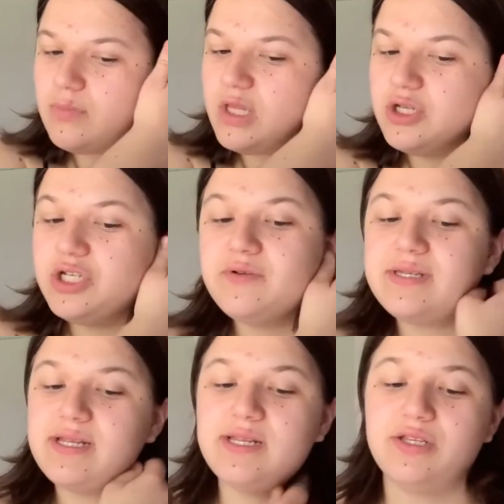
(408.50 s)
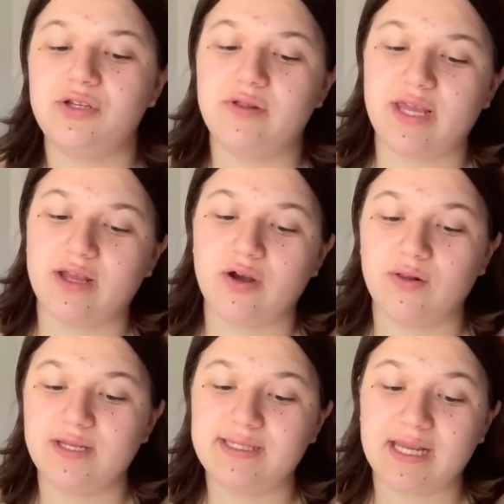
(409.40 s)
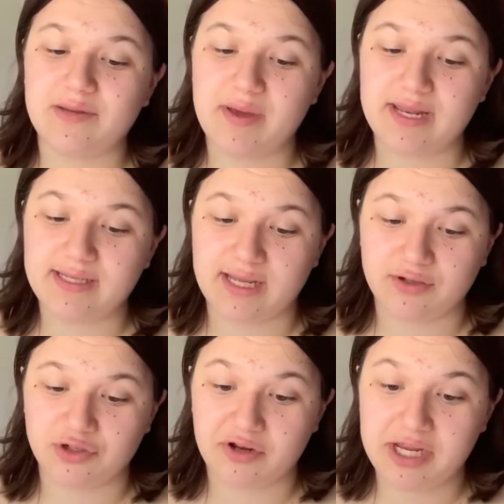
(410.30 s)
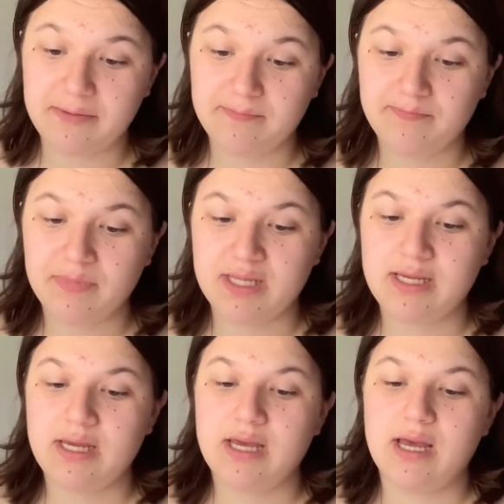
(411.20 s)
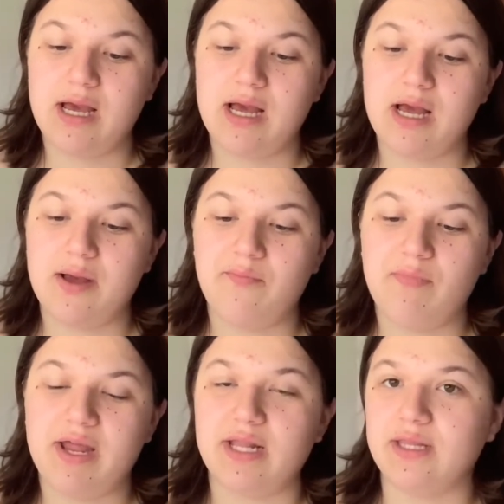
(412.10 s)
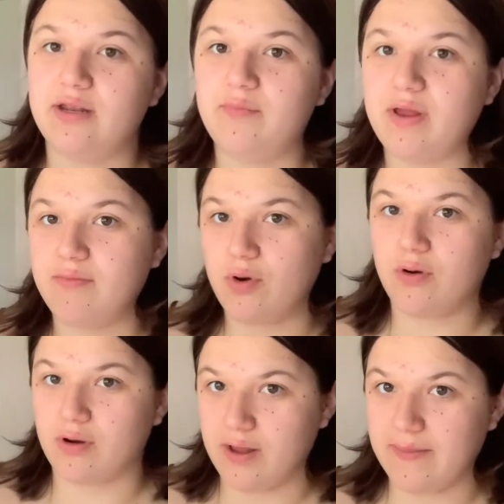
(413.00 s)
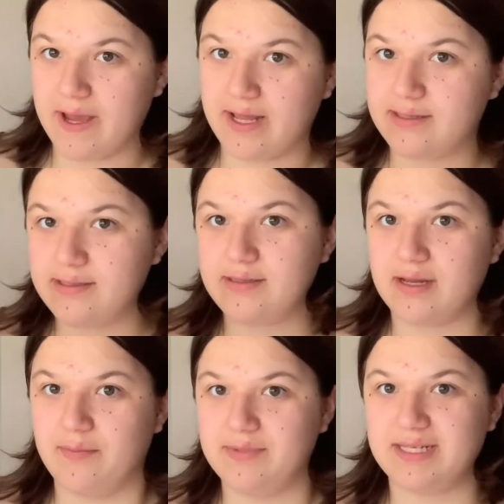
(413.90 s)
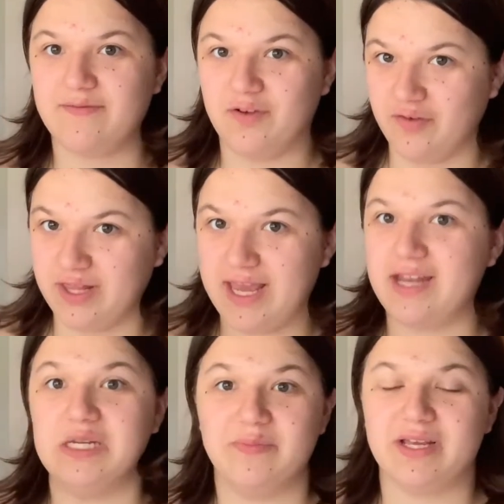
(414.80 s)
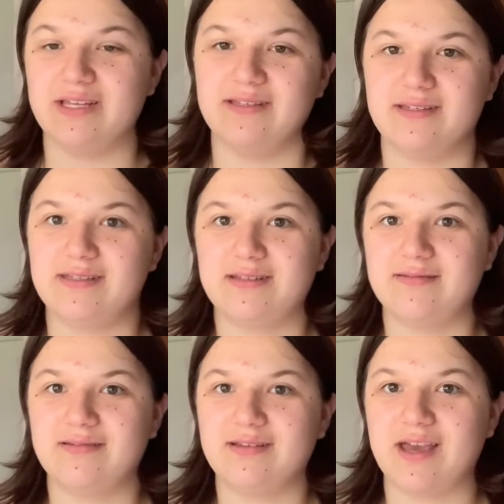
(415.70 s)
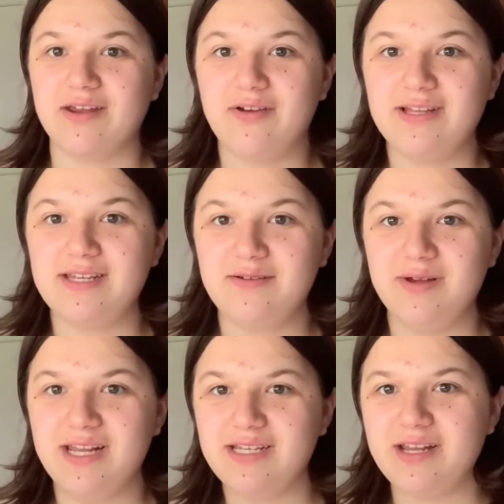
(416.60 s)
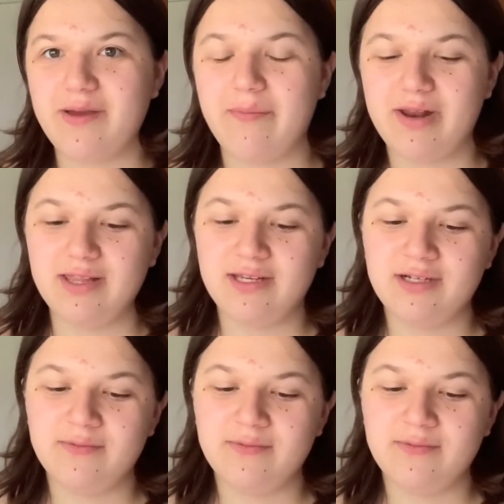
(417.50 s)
She was sentenced to the Angola State Penitentiary, and a little bit more on that I'm saving for the end because it's kind of crazy what ended up happening there.